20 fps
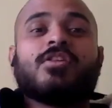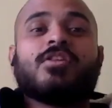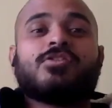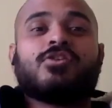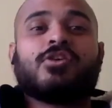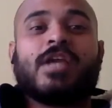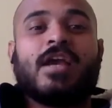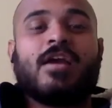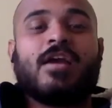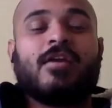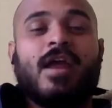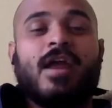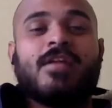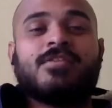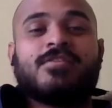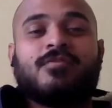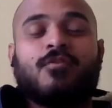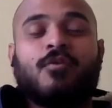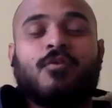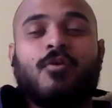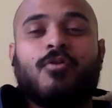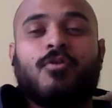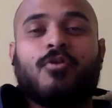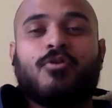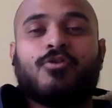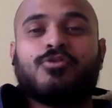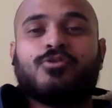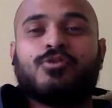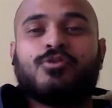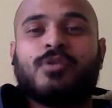The world is looking great
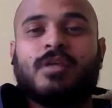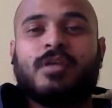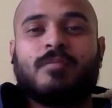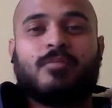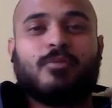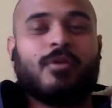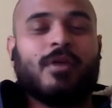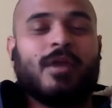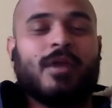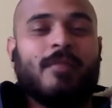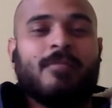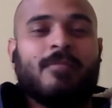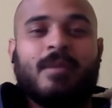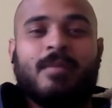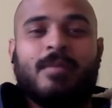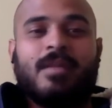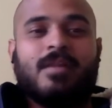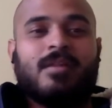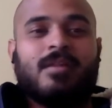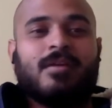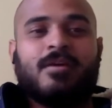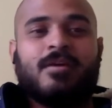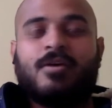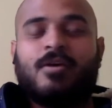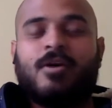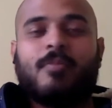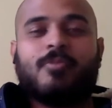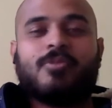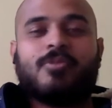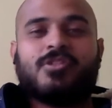for those who can program. I mean, the
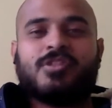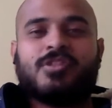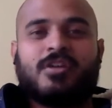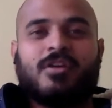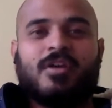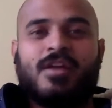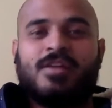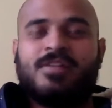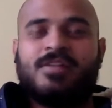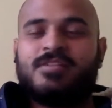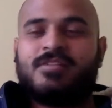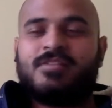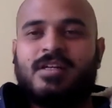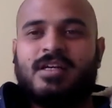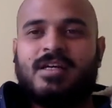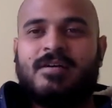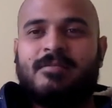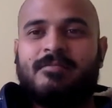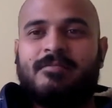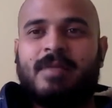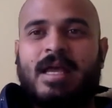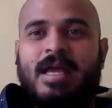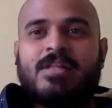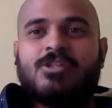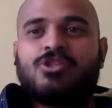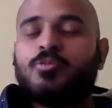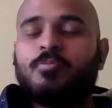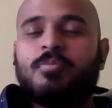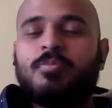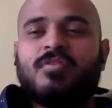options are great,
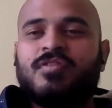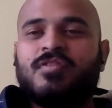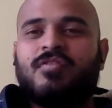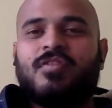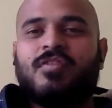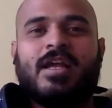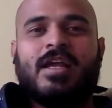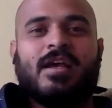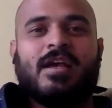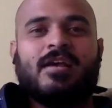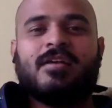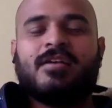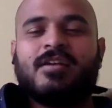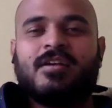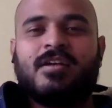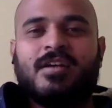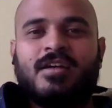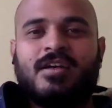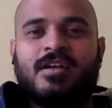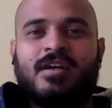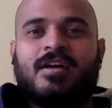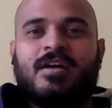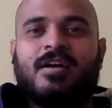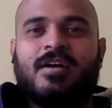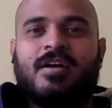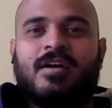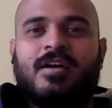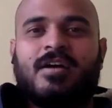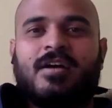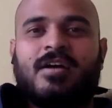and it's super fulfilling.
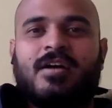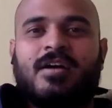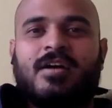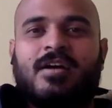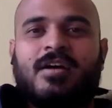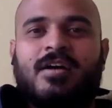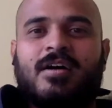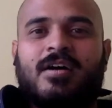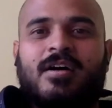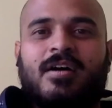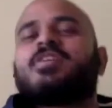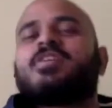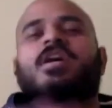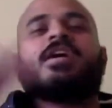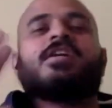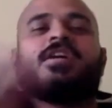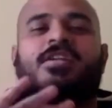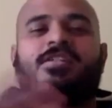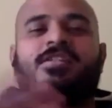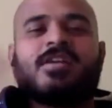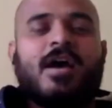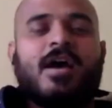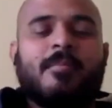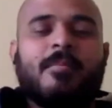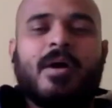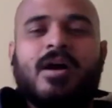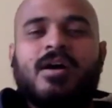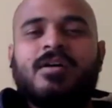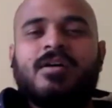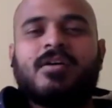This is a
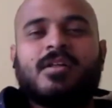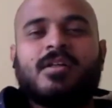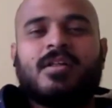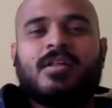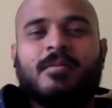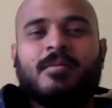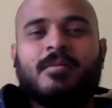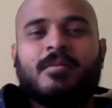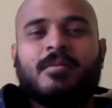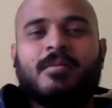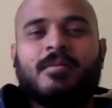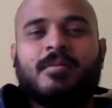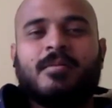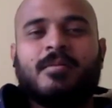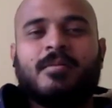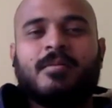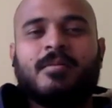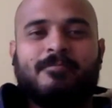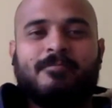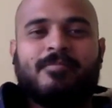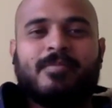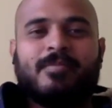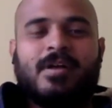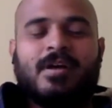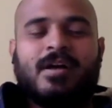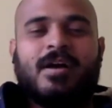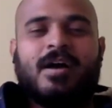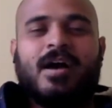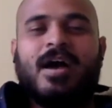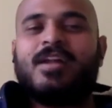sidebar, but
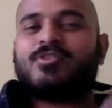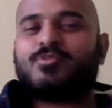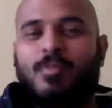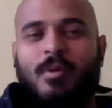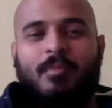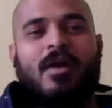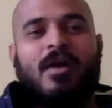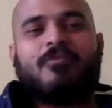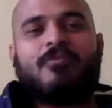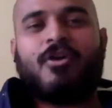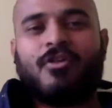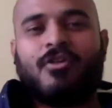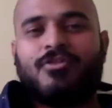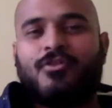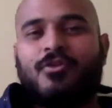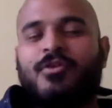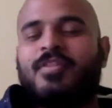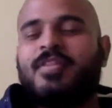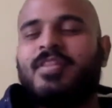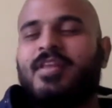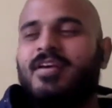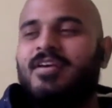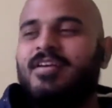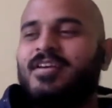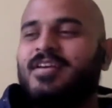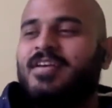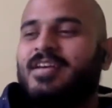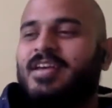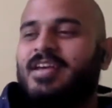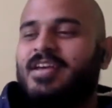I've got to throw it in there.
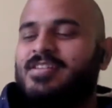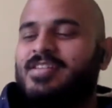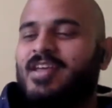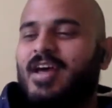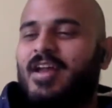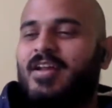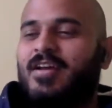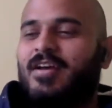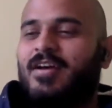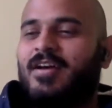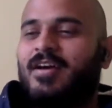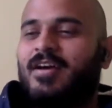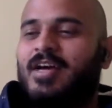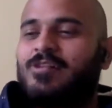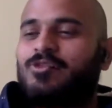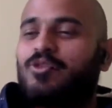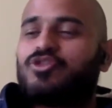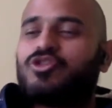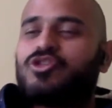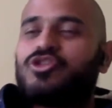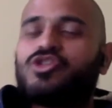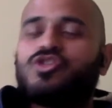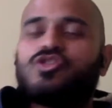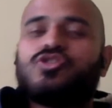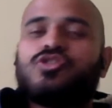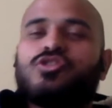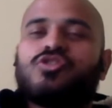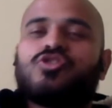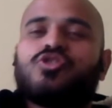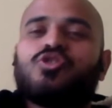Is that it's also
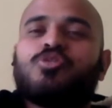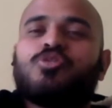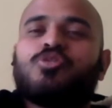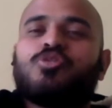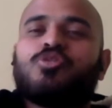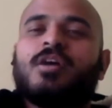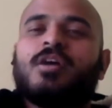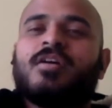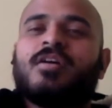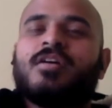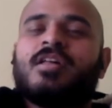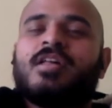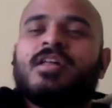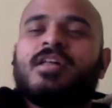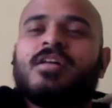just super